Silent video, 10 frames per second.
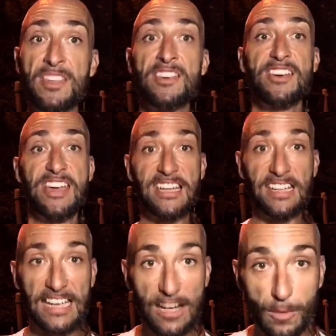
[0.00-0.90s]
and
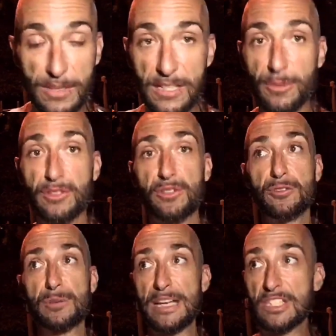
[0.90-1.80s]
I'll be able
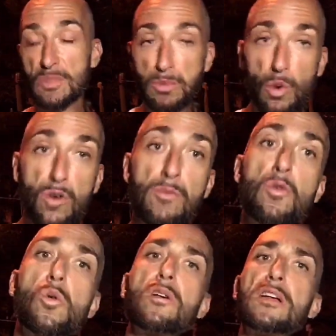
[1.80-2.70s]
to explore
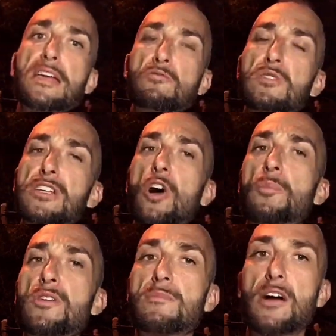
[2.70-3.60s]
more and really
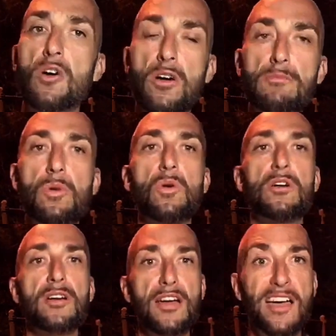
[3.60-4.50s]
open up my heart
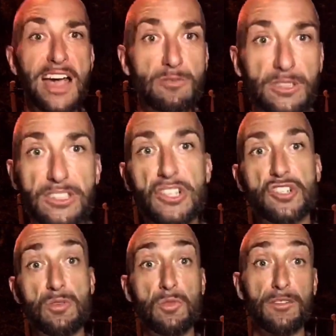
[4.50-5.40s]
more and really just
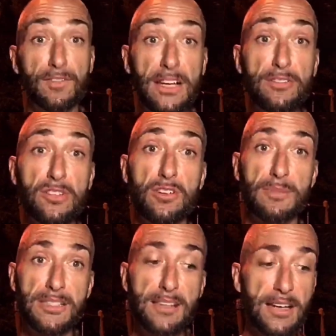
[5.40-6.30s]
show more flavor. So I'm
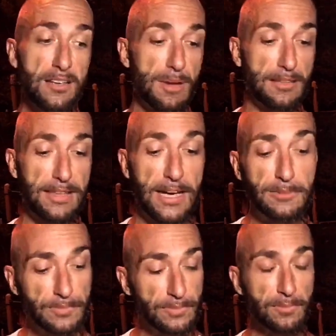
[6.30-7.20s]
excited about that.
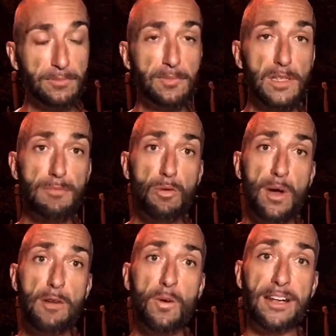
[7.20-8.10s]
But what
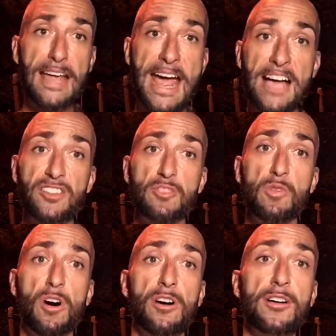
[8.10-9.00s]
I wanted to ask you
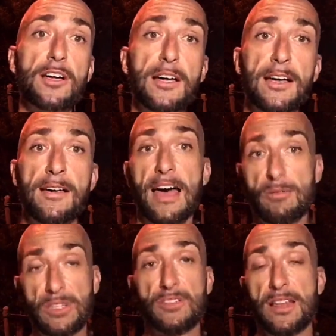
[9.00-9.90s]
all, I
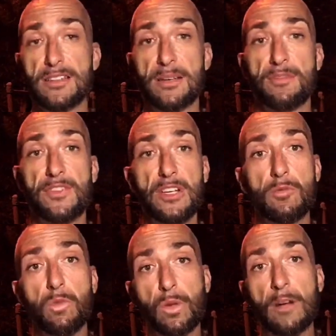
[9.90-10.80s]
was gonna do that in a separate video,
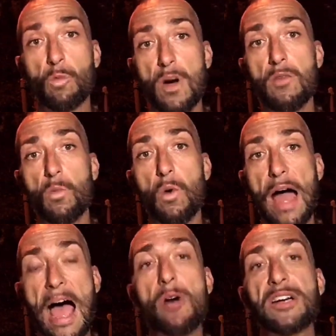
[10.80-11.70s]
like
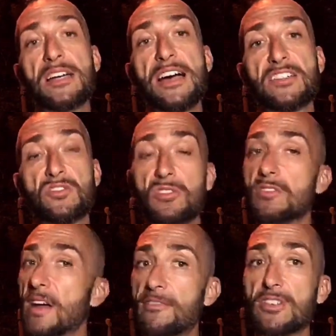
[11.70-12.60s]
how can I
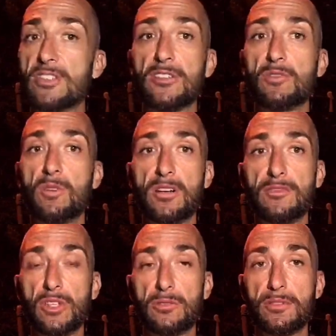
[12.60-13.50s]
serve every single one of
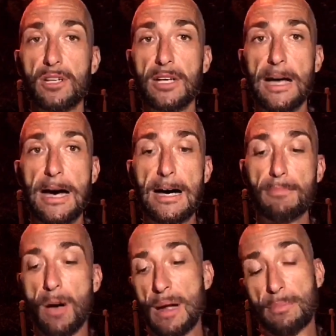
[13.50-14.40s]
you?
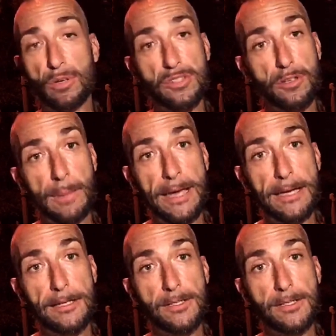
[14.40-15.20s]
On my personal page,